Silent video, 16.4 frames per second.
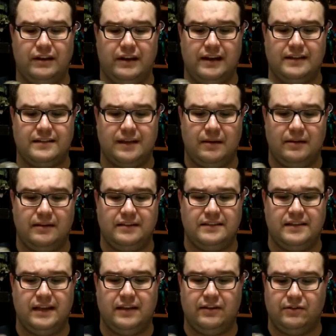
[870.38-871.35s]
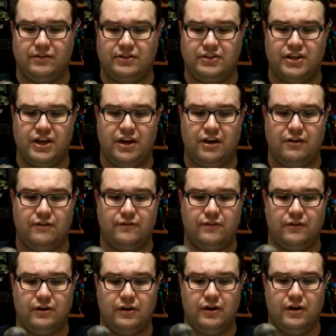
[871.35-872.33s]
nice, like sitting on your shelf
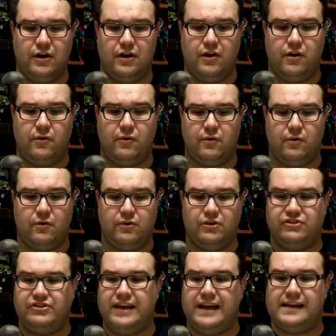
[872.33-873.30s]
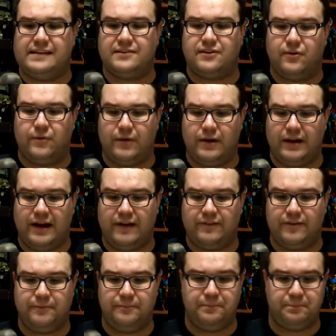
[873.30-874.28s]
or on your desk or
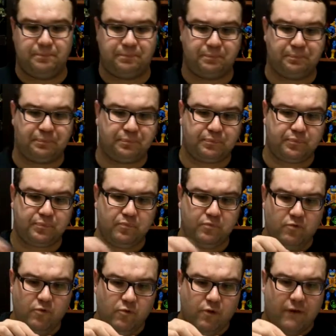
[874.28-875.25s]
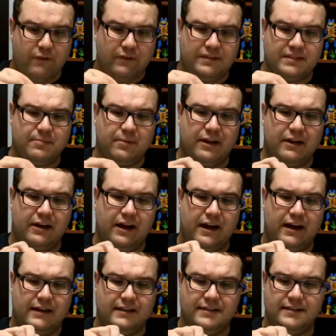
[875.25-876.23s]
whatever, wherever you display your
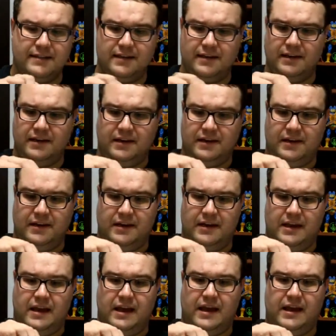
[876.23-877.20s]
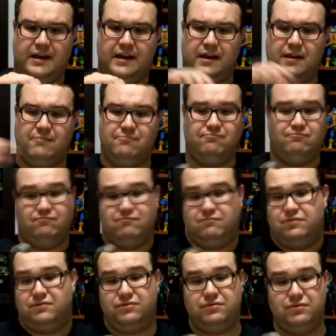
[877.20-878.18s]
guys. And
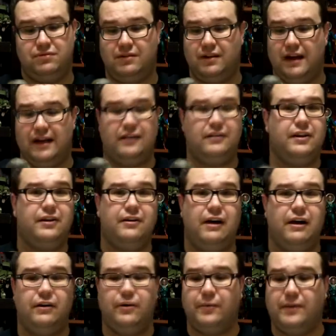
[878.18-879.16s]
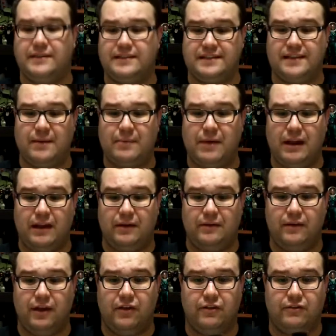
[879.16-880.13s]
I don't know. I don't know what else to say about
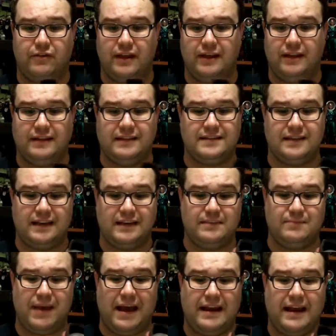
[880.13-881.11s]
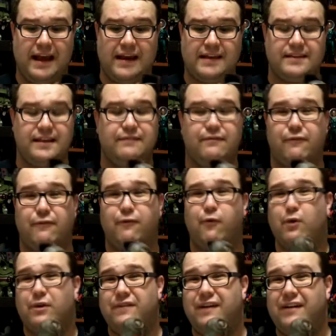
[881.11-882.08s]
it other than this thing is badass. And
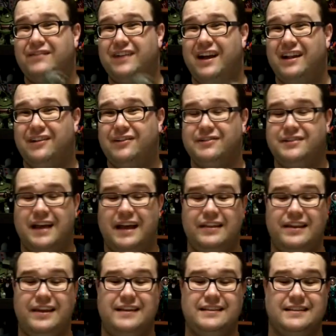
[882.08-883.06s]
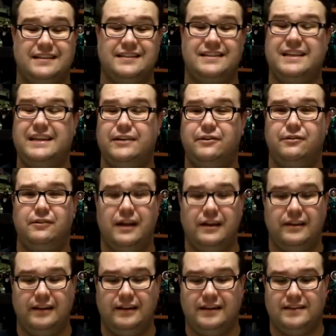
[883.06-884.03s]
for $45, I think it's a steal. I
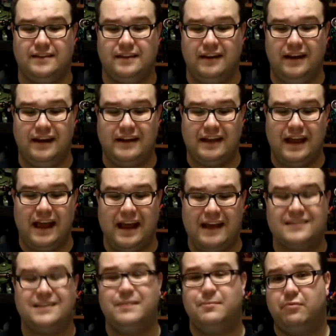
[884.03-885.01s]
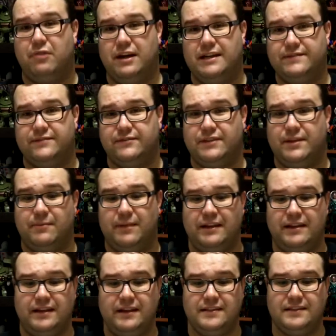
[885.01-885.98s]
think that's an excellent price for something
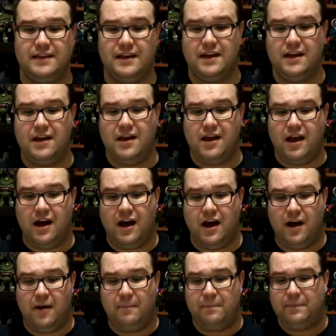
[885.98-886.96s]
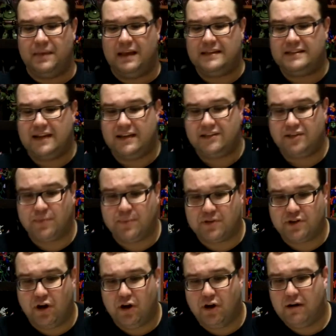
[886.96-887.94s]
like this. He's not super
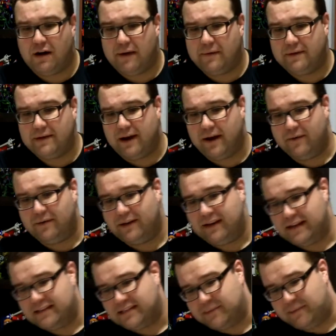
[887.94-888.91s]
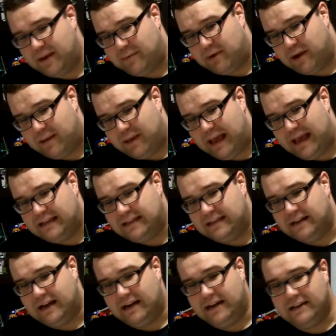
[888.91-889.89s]
tall. I would guesstimate probably 8 to
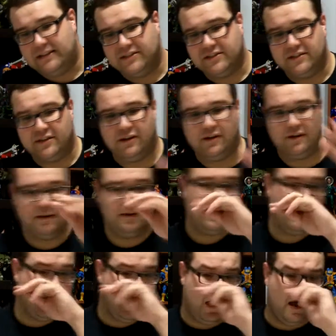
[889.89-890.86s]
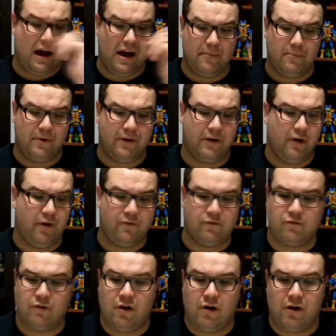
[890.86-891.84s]
9 inches tall. But
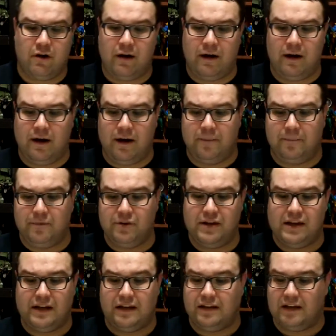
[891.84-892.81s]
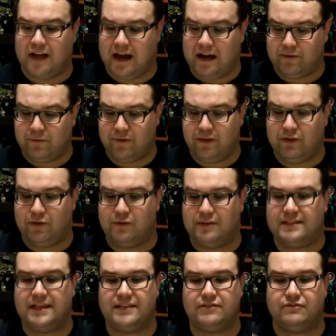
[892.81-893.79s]
overall, you get a lot of really cool
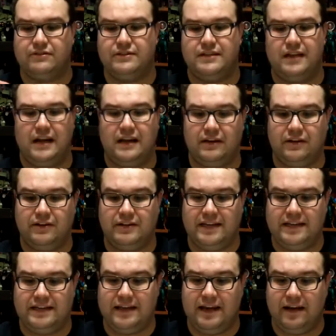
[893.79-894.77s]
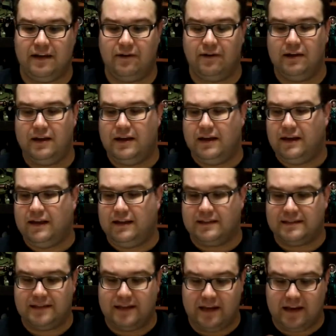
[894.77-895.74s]
accessories, a lot of good detail in
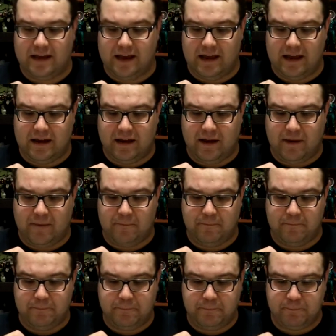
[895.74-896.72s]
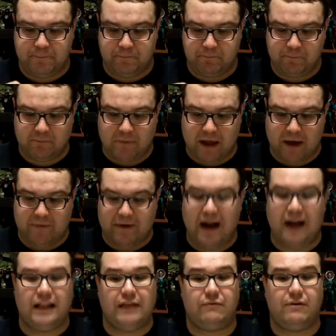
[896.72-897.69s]
this thing, and I would
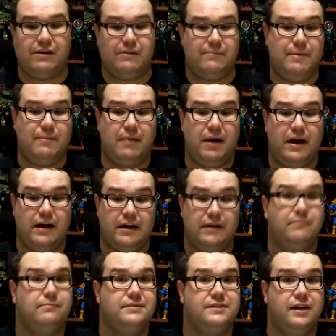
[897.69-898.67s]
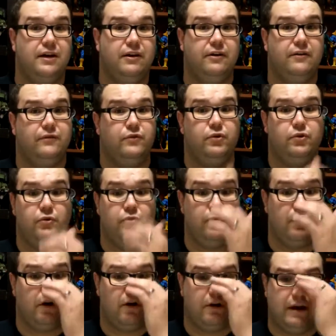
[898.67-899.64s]
highly recommend buying them. So if
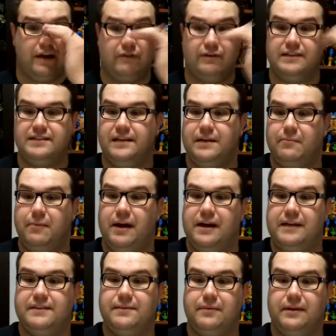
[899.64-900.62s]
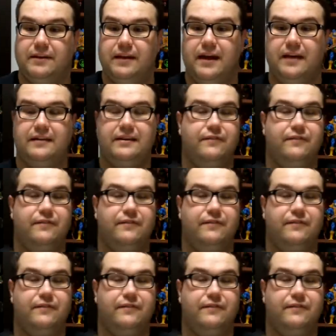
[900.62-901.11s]
you are interested in buying something like that,